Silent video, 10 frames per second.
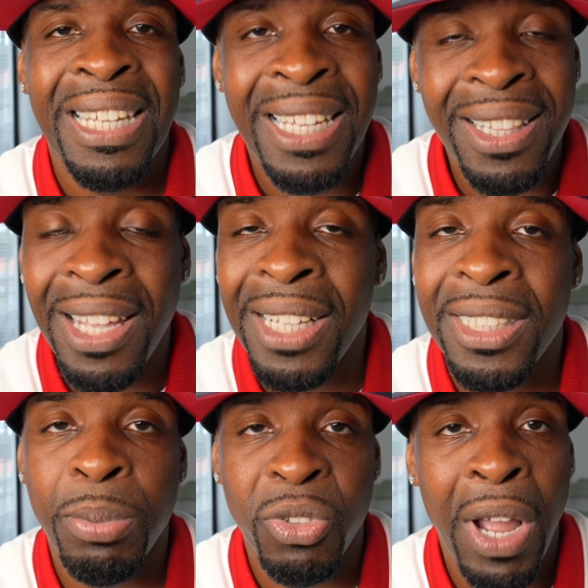hit that
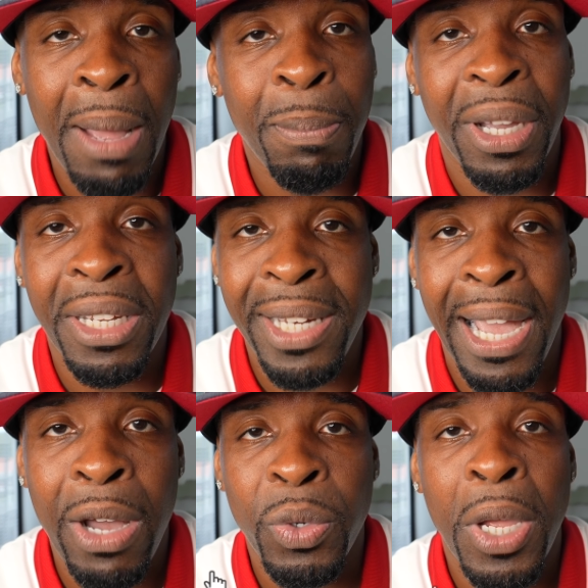subscribe button
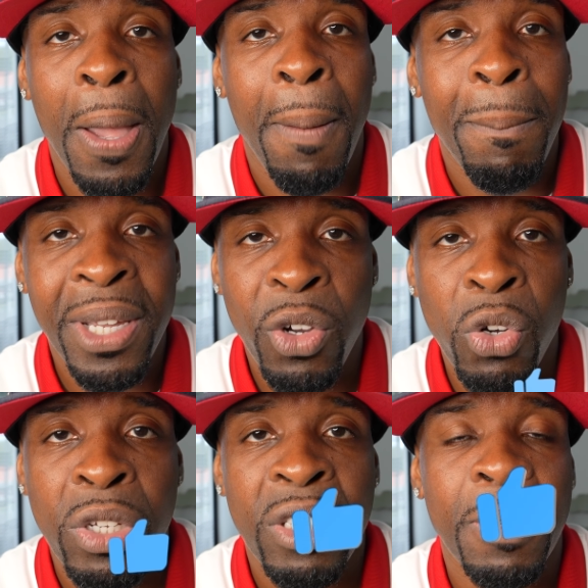now
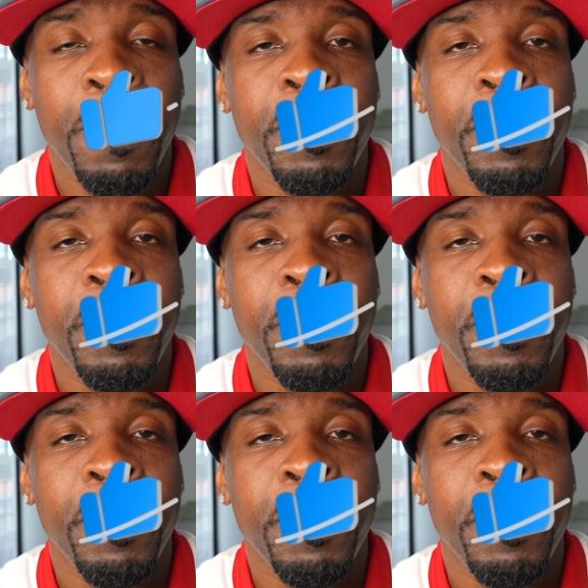because